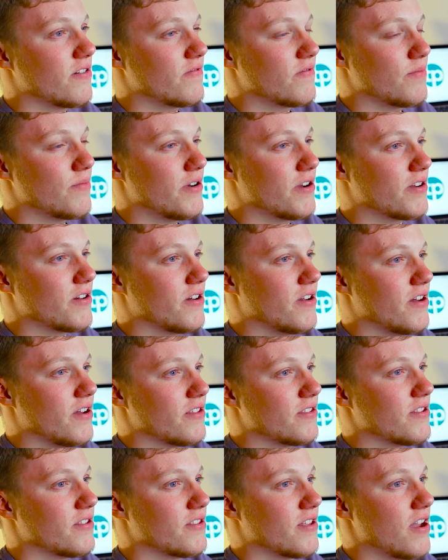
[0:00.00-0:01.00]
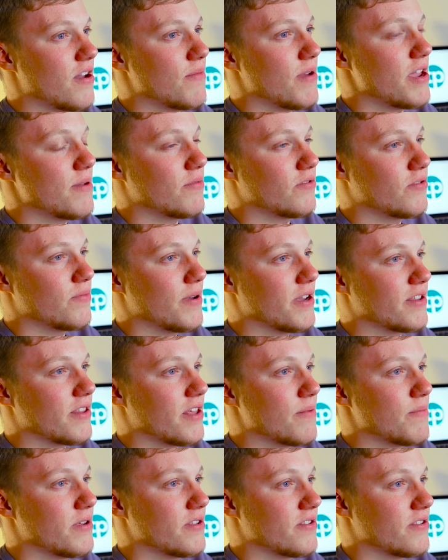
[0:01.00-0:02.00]
design for my clients is that I'm able to
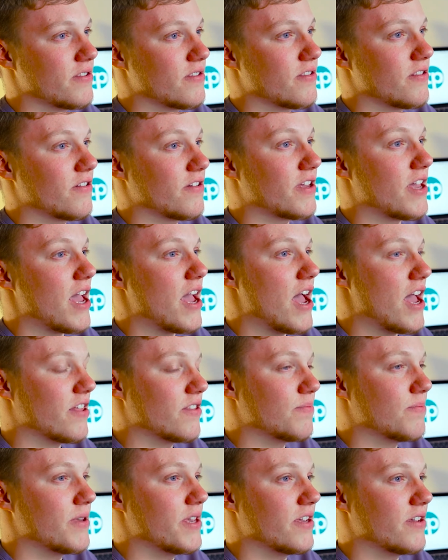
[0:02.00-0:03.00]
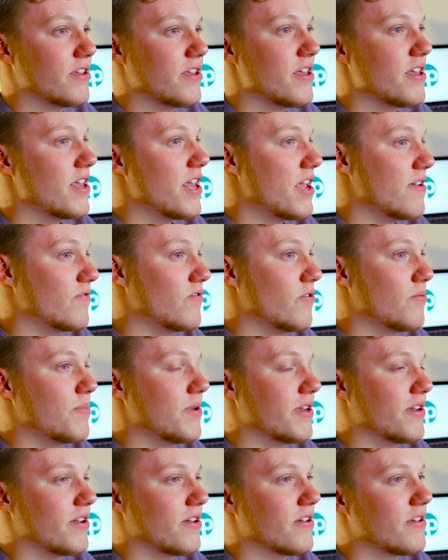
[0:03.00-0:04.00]
make their businesses look as big, if
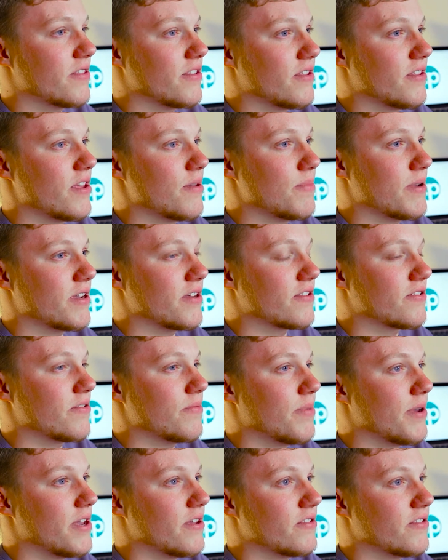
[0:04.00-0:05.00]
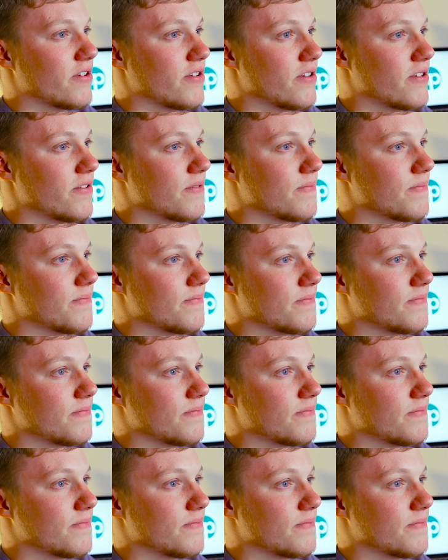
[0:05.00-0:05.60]
not bigger, than their biggest competitor.